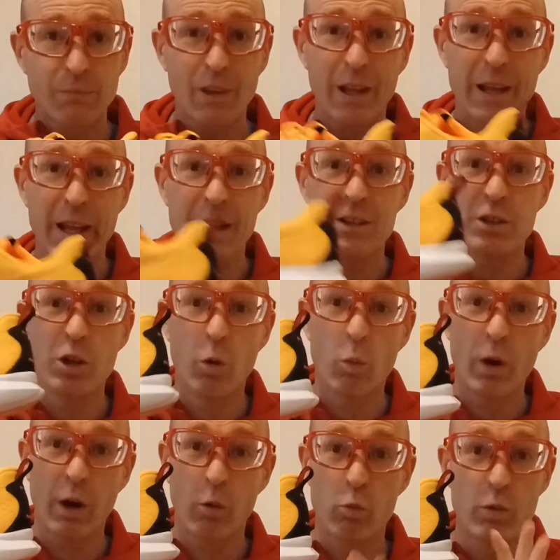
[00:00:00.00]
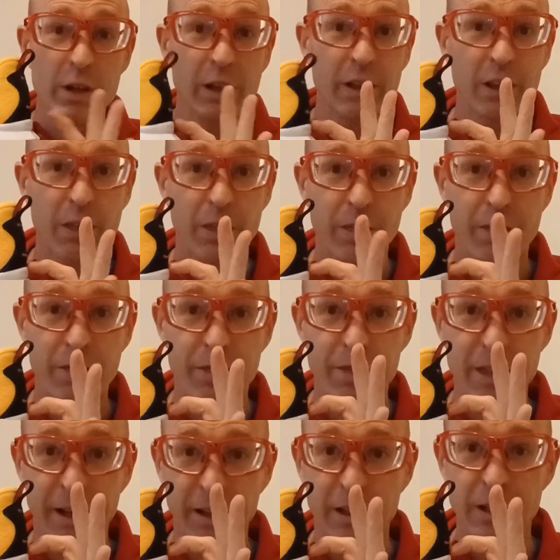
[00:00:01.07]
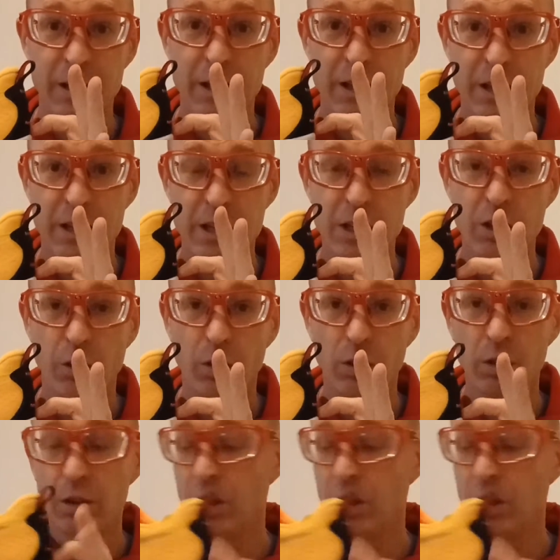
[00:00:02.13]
and you don't want a really thick heel.